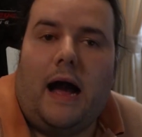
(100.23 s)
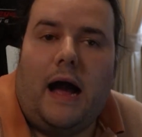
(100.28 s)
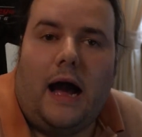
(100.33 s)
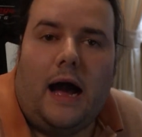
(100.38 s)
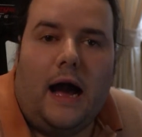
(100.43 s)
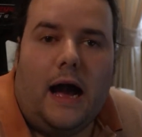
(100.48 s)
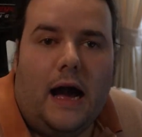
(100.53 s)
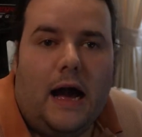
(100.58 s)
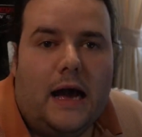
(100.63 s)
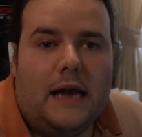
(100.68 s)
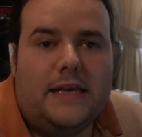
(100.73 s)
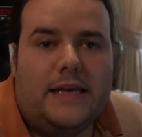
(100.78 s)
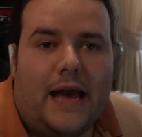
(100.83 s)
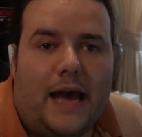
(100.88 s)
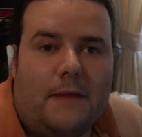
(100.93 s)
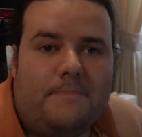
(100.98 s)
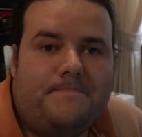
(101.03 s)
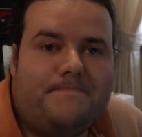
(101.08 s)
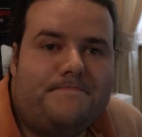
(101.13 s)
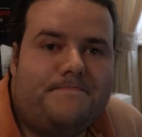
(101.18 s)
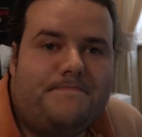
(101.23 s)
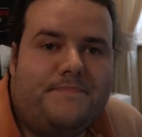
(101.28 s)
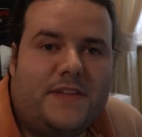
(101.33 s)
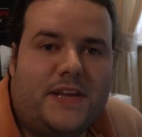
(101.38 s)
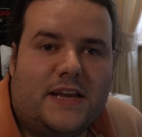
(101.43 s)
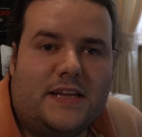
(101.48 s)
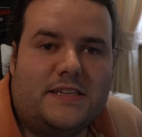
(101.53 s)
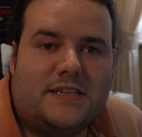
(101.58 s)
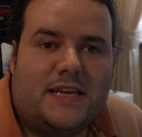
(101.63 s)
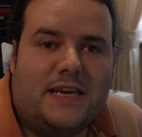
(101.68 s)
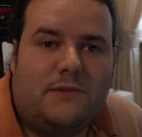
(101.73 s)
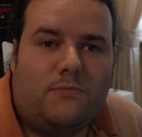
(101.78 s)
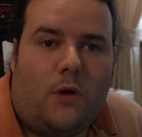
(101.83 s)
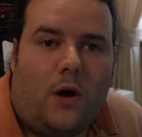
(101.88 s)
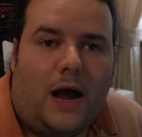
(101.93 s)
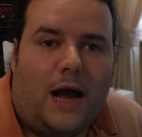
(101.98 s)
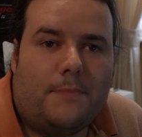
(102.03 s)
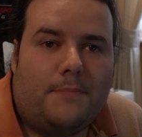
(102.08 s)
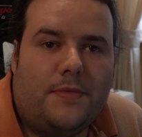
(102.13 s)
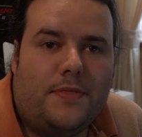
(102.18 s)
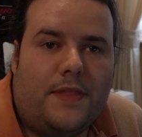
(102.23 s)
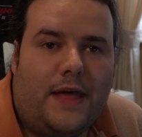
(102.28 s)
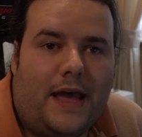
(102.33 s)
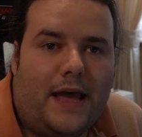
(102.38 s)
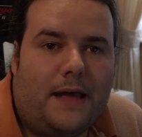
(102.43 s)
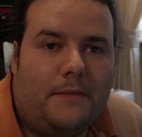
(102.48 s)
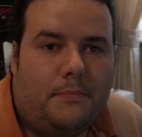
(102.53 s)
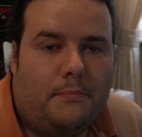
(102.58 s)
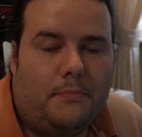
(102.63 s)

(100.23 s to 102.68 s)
Uh, yeah, you can see what happened there.